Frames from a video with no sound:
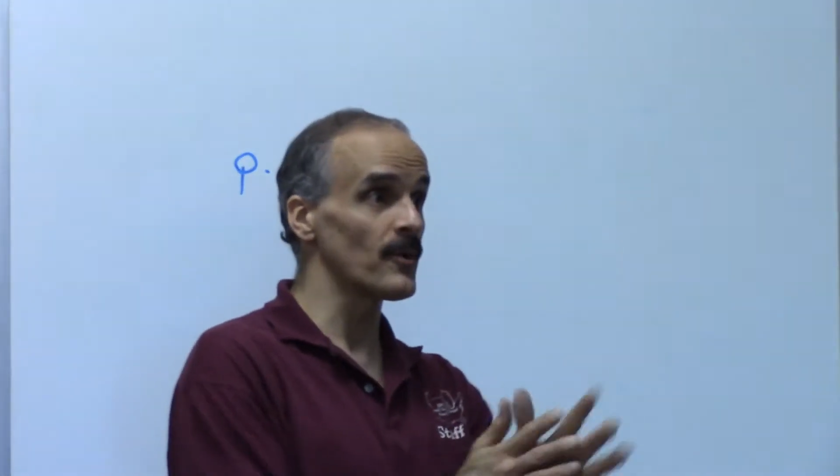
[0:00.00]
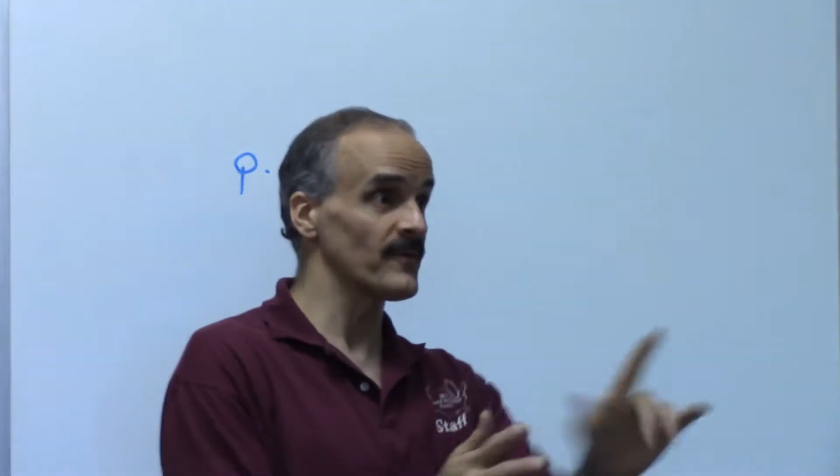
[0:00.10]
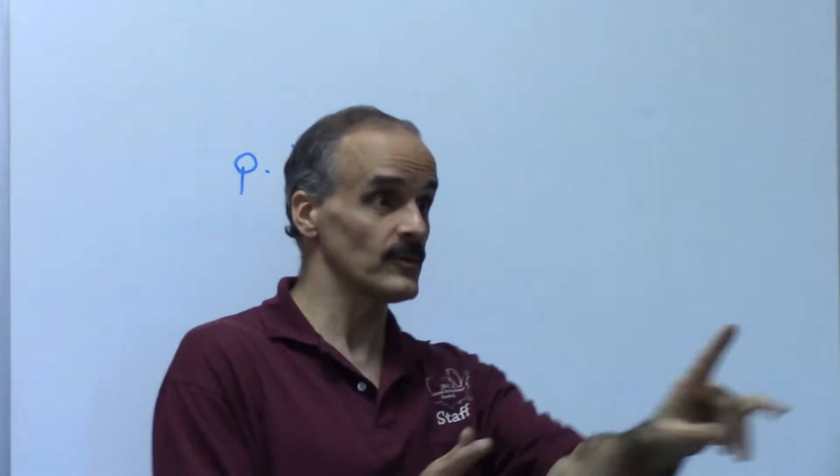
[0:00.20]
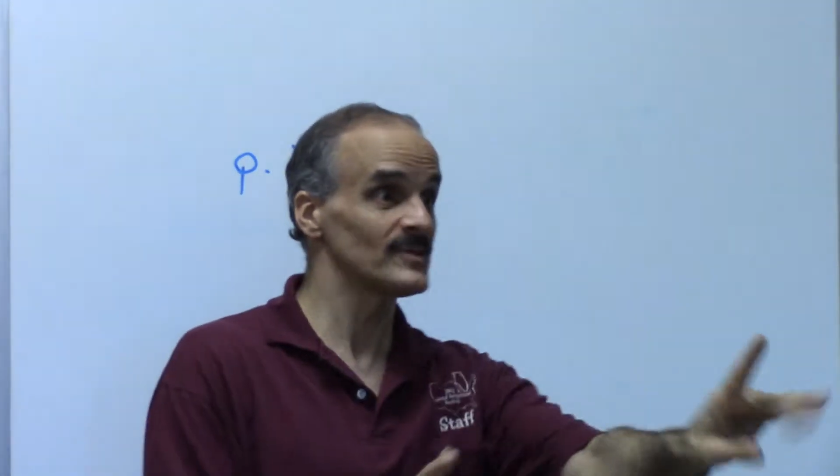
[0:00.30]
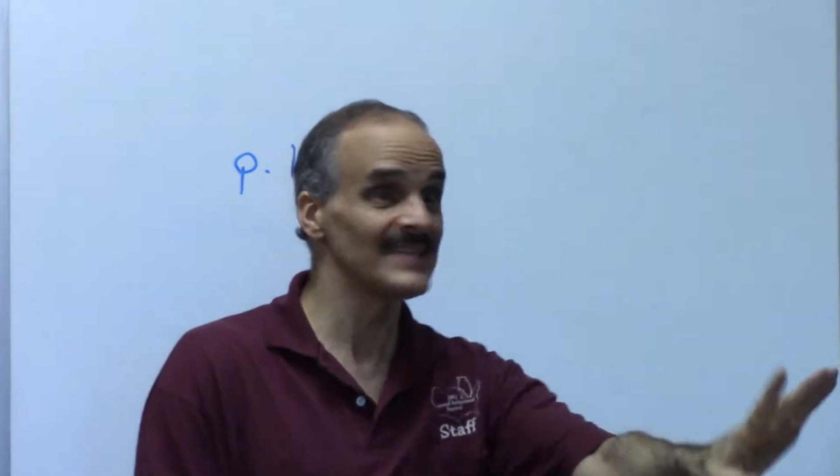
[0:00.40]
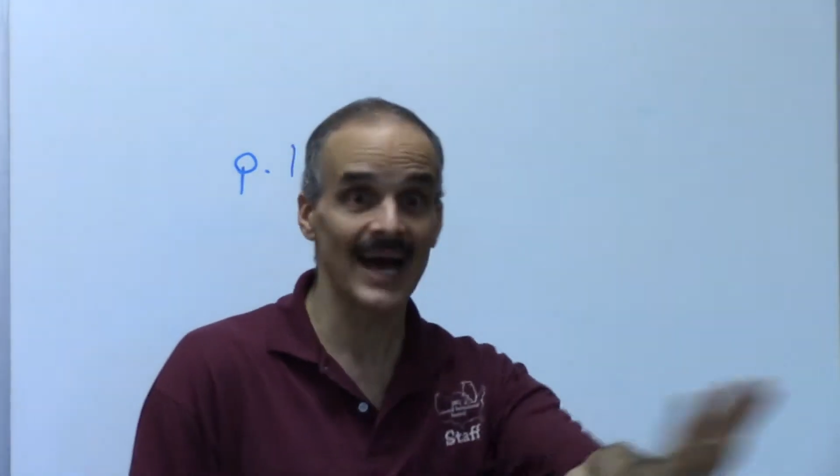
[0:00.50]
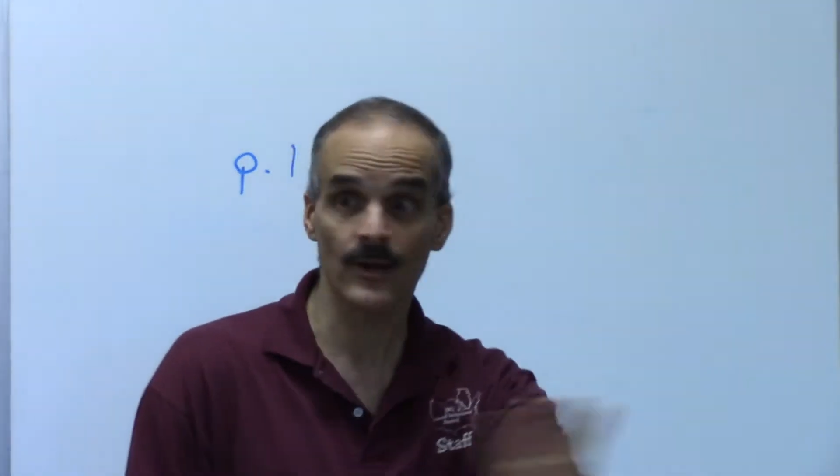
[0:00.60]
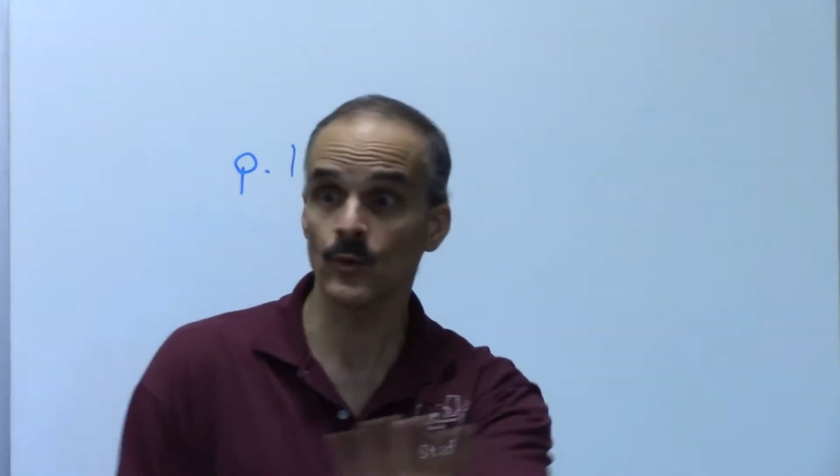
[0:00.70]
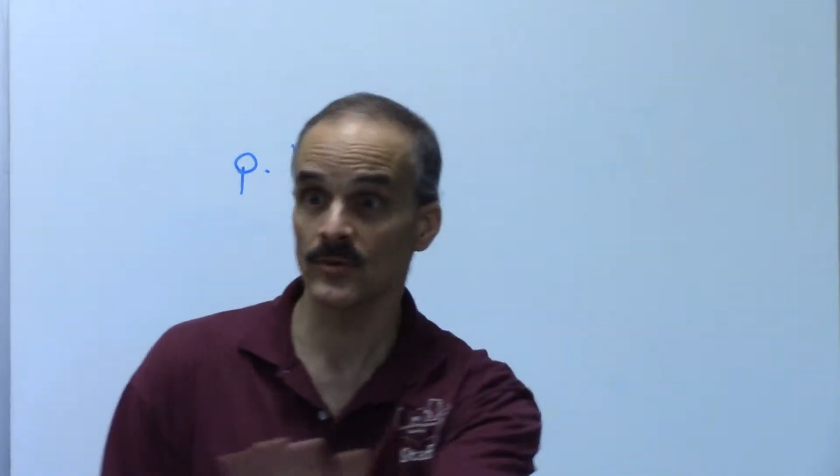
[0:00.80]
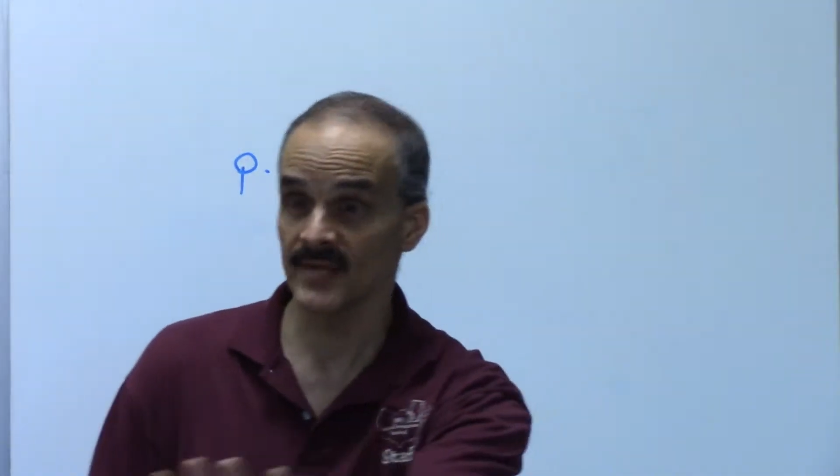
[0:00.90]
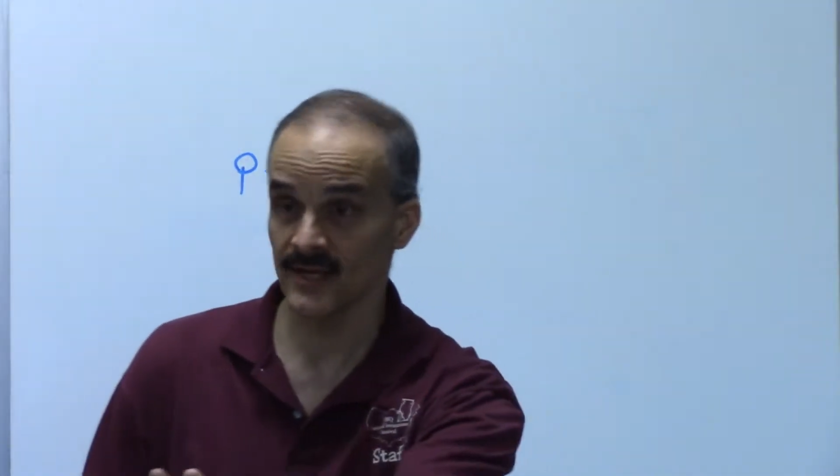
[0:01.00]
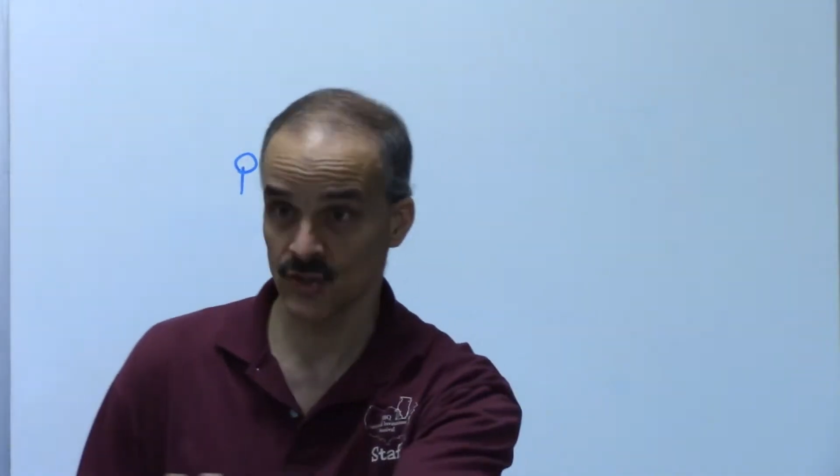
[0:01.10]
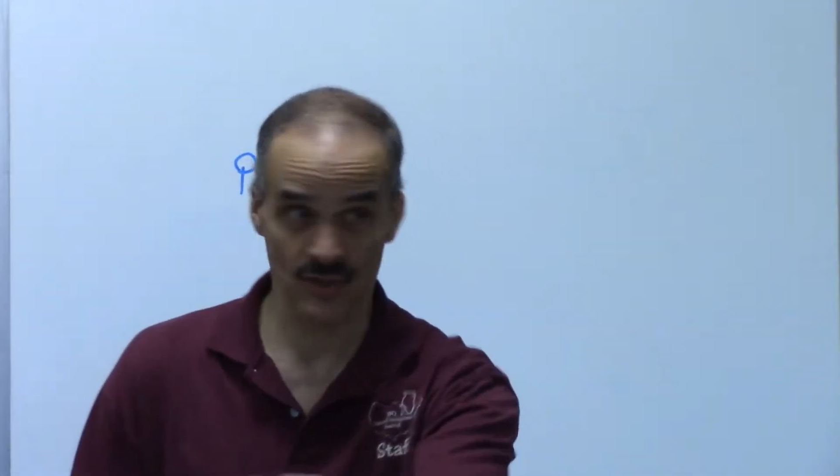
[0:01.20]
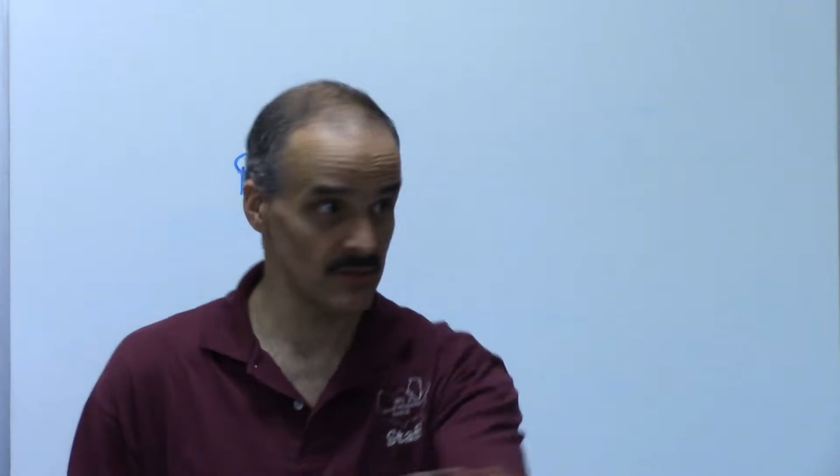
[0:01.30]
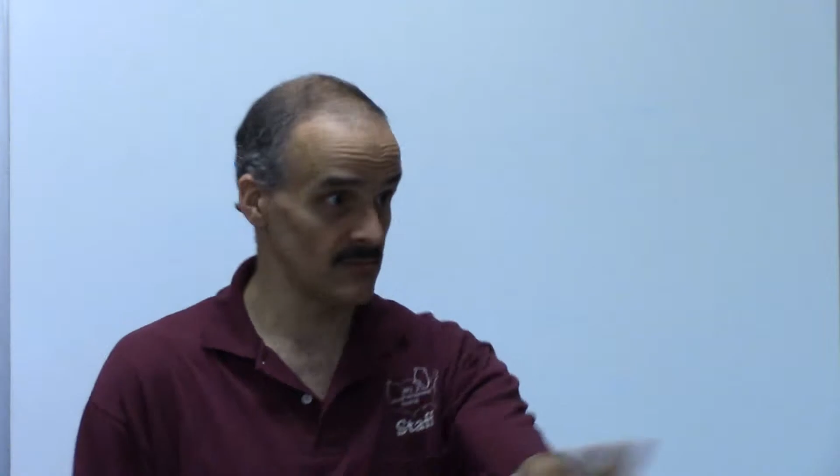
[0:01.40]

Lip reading: perfect. It was not a quotation.